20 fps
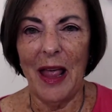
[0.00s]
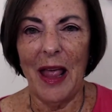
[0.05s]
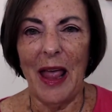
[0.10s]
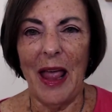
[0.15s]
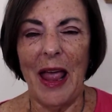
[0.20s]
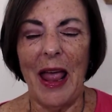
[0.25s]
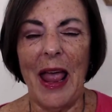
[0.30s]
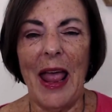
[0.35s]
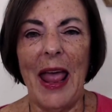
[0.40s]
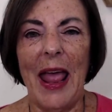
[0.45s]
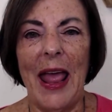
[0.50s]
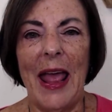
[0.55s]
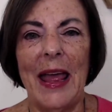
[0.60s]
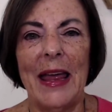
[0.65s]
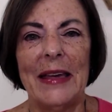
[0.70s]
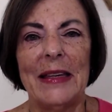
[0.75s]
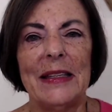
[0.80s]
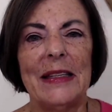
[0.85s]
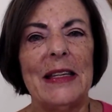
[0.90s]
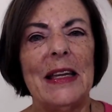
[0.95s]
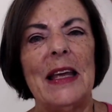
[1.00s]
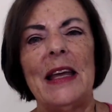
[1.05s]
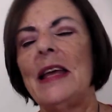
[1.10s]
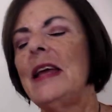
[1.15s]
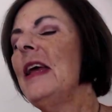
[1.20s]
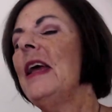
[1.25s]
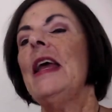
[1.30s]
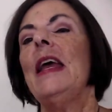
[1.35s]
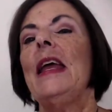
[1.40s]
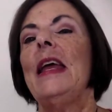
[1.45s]
And
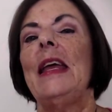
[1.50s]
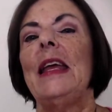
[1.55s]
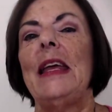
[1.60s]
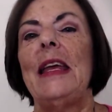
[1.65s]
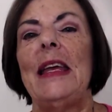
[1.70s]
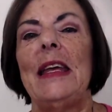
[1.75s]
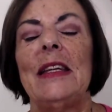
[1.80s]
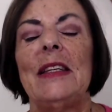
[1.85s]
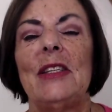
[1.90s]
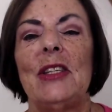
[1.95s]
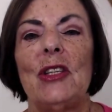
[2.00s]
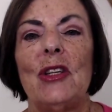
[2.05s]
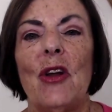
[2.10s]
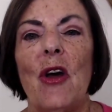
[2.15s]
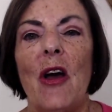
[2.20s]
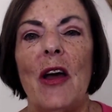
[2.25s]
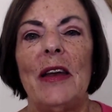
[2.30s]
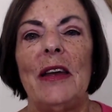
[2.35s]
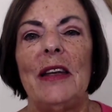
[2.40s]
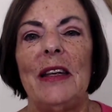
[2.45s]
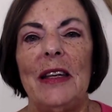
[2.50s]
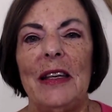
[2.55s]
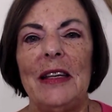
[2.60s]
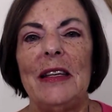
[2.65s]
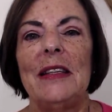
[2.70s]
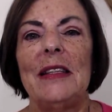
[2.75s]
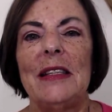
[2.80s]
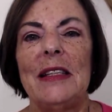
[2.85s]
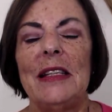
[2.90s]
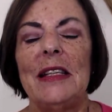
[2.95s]
it's not
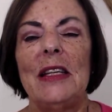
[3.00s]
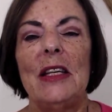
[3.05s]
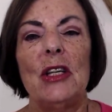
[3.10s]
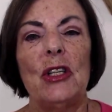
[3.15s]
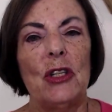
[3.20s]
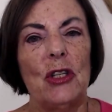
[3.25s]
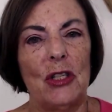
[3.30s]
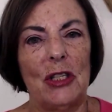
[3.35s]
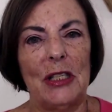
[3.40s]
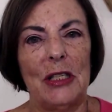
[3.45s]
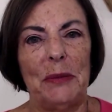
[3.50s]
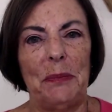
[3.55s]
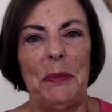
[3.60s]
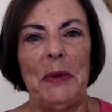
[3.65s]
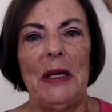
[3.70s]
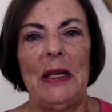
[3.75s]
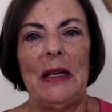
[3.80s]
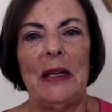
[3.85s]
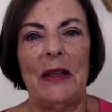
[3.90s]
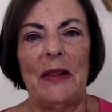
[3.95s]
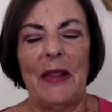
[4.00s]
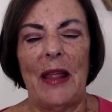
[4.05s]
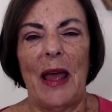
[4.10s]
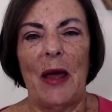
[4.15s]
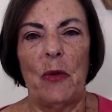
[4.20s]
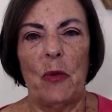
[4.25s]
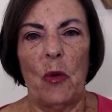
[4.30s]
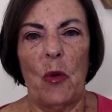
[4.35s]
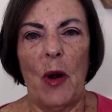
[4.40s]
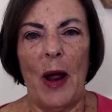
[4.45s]
easy to speak in that
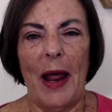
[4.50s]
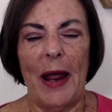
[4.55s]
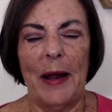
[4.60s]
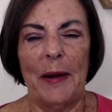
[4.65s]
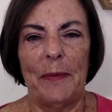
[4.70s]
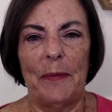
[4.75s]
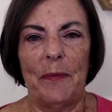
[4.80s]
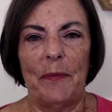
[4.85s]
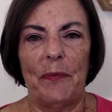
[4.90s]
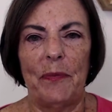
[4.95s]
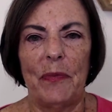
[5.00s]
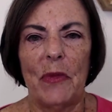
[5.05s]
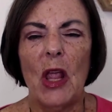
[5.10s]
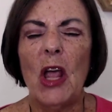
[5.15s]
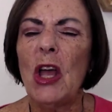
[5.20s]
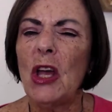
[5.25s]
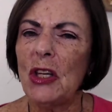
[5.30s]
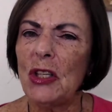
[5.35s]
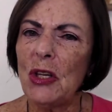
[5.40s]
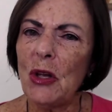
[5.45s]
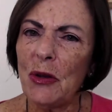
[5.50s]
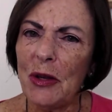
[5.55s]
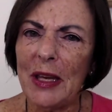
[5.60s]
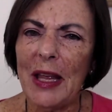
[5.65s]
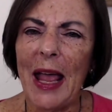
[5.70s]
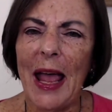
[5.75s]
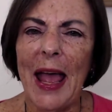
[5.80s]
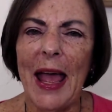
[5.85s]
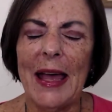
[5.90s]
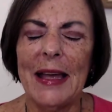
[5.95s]
way. So,
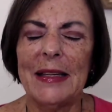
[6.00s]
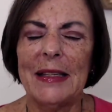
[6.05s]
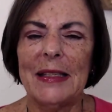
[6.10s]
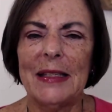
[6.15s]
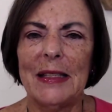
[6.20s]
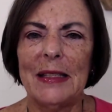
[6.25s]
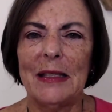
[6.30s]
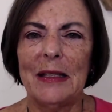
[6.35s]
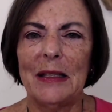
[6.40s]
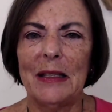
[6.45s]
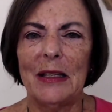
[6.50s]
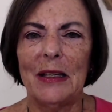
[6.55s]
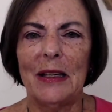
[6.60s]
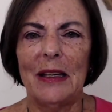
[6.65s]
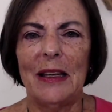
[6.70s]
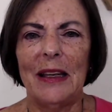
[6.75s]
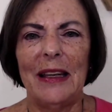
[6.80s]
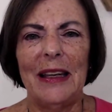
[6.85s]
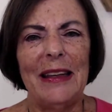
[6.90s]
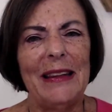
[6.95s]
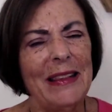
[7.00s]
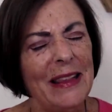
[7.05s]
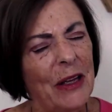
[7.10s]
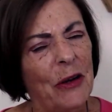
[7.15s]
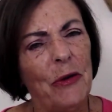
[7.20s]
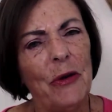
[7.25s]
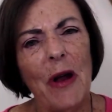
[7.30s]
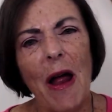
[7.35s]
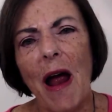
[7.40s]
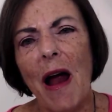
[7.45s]
yes, there
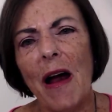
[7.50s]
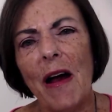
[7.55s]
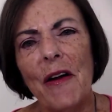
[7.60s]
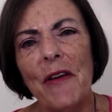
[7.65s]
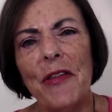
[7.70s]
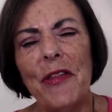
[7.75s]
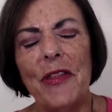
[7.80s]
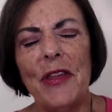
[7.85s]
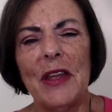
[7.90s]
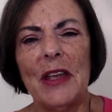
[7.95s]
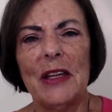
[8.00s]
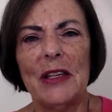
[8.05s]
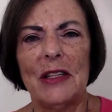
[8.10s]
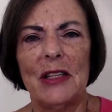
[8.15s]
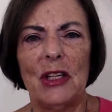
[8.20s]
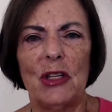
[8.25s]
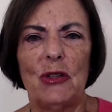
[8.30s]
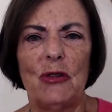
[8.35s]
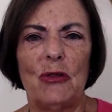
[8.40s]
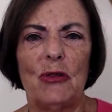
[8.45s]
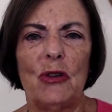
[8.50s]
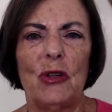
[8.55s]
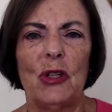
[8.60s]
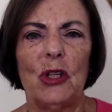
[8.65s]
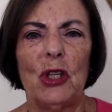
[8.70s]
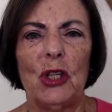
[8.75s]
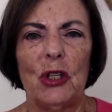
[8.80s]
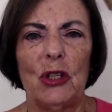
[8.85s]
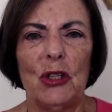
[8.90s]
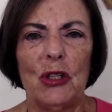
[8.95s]
are things that you could
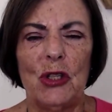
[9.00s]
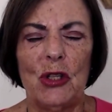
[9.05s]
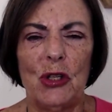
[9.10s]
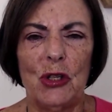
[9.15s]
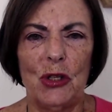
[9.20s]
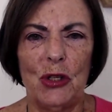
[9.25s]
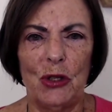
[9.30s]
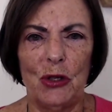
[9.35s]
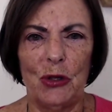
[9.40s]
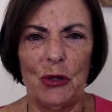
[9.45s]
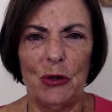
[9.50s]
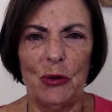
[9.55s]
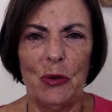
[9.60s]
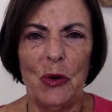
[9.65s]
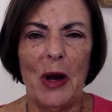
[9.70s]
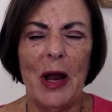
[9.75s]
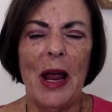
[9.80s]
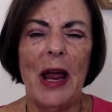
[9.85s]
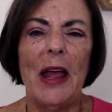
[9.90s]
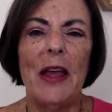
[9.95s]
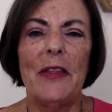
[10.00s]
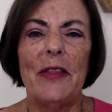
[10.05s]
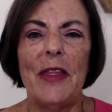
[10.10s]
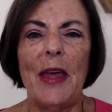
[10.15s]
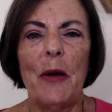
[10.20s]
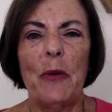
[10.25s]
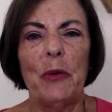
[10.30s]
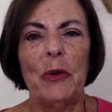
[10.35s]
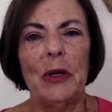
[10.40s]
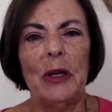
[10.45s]
learn to do that
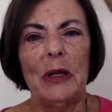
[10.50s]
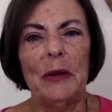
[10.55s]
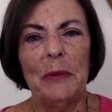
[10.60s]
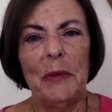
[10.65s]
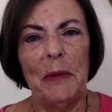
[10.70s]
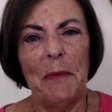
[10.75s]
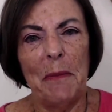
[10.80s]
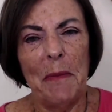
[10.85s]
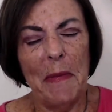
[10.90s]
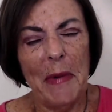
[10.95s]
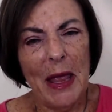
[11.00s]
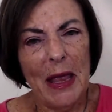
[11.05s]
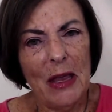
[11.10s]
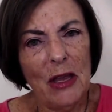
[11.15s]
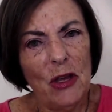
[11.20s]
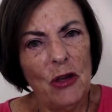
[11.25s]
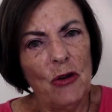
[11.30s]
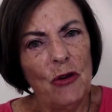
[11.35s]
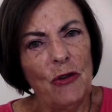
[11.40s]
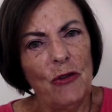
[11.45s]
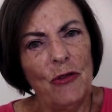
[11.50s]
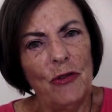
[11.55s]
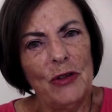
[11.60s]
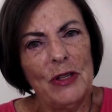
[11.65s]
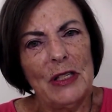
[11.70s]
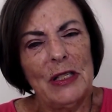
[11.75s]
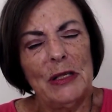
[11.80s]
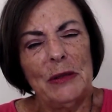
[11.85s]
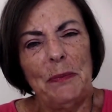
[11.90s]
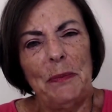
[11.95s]
will make your
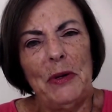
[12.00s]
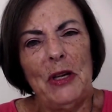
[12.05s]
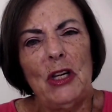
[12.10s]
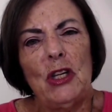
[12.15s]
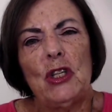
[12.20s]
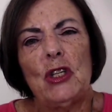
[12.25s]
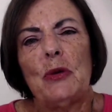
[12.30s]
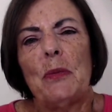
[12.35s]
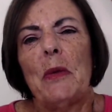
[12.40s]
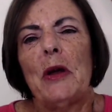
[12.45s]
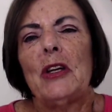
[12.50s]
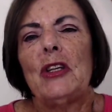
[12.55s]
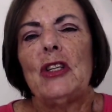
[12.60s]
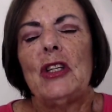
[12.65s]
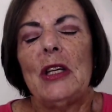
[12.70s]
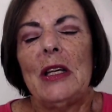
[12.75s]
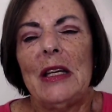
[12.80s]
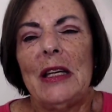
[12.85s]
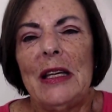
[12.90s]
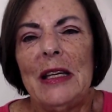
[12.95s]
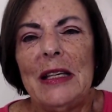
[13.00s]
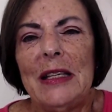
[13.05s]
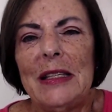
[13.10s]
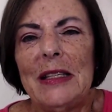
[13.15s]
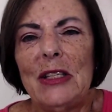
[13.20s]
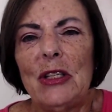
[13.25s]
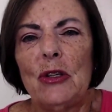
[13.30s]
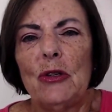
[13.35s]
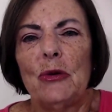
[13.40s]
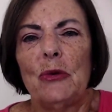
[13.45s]
speech much easier,
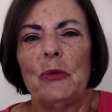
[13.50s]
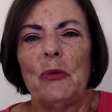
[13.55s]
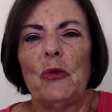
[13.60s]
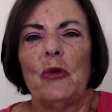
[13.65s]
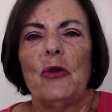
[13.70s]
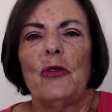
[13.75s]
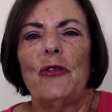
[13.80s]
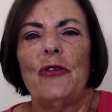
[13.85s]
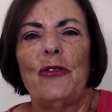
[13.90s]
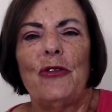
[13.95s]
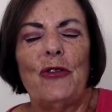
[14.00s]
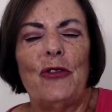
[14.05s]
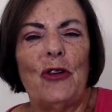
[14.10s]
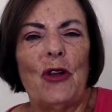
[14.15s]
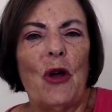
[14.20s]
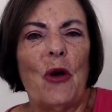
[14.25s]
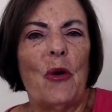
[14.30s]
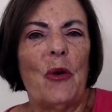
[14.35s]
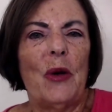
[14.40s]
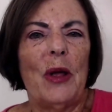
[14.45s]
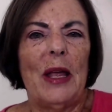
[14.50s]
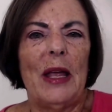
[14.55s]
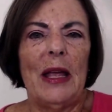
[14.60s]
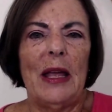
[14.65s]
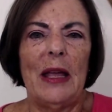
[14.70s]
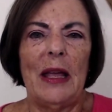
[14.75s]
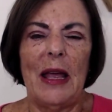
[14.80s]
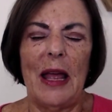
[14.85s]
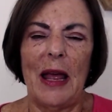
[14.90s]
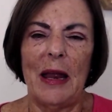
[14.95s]
more flowing,
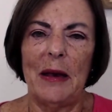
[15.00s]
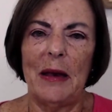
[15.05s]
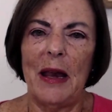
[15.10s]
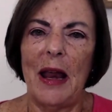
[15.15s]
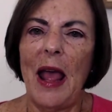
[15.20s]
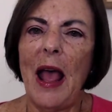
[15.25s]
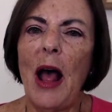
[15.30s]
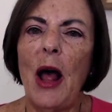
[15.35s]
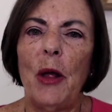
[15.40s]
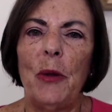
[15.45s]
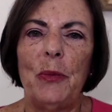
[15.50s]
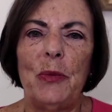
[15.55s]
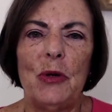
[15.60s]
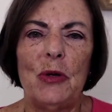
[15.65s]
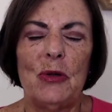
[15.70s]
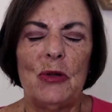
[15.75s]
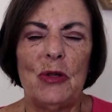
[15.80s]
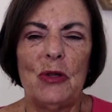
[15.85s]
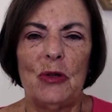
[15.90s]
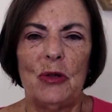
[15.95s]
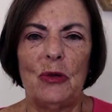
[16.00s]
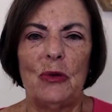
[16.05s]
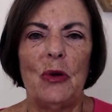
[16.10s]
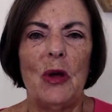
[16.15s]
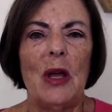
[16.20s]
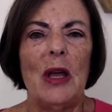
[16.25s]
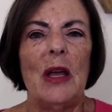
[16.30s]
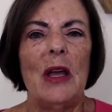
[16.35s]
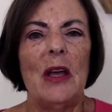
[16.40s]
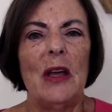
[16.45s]
and help you to
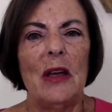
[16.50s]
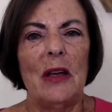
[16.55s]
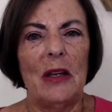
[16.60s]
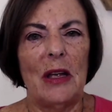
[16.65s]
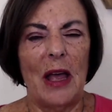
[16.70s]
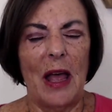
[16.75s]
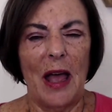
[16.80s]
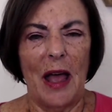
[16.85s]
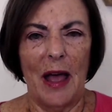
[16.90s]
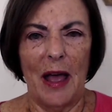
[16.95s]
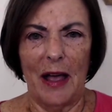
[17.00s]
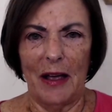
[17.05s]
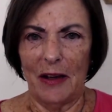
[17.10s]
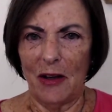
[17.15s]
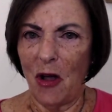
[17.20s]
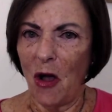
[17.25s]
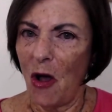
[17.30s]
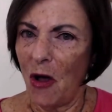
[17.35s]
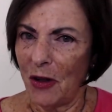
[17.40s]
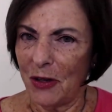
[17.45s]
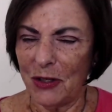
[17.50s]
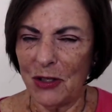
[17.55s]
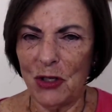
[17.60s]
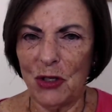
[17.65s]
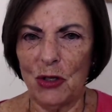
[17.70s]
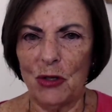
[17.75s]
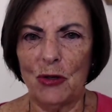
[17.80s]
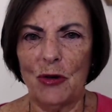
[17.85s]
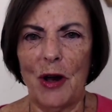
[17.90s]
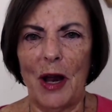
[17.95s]
uh,
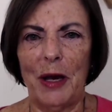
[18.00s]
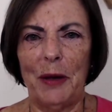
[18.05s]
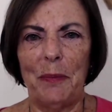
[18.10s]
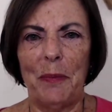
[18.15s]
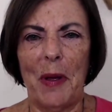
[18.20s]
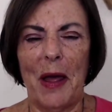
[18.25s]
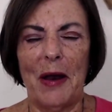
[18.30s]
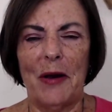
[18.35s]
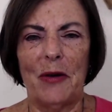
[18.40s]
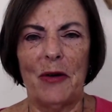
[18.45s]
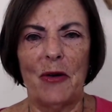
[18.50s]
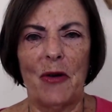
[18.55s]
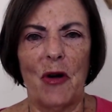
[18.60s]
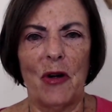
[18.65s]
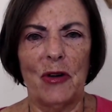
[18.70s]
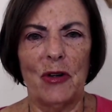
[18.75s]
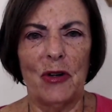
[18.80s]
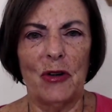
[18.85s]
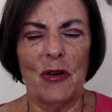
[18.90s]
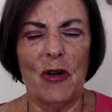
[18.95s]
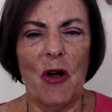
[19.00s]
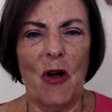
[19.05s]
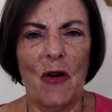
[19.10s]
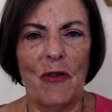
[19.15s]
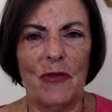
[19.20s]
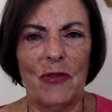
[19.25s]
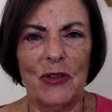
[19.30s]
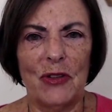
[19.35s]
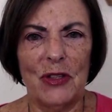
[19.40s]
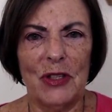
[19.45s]
concentrate better on your
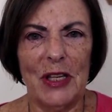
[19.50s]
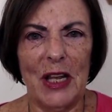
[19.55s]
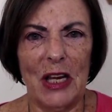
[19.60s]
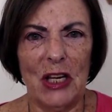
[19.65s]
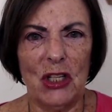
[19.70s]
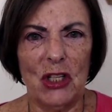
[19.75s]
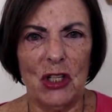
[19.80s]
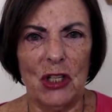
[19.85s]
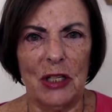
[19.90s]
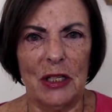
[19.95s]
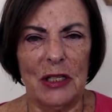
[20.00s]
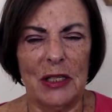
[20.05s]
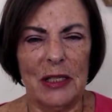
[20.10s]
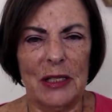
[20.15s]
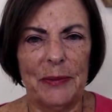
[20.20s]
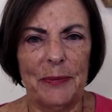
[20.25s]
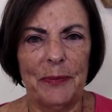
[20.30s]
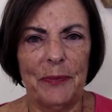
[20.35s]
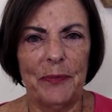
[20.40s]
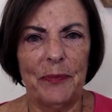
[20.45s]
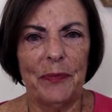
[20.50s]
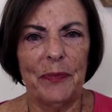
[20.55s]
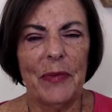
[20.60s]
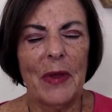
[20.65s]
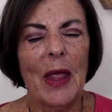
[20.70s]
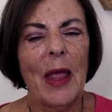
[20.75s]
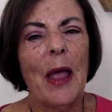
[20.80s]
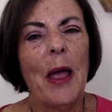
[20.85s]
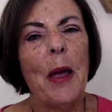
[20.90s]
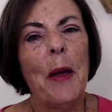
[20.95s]
conversations.
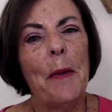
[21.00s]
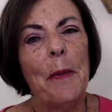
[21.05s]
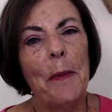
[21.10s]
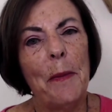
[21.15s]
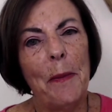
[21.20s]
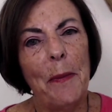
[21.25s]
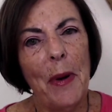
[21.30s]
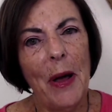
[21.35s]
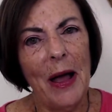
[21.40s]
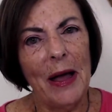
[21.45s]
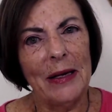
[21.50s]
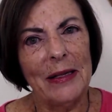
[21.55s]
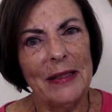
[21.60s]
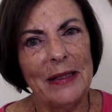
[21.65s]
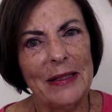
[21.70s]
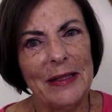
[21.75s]
But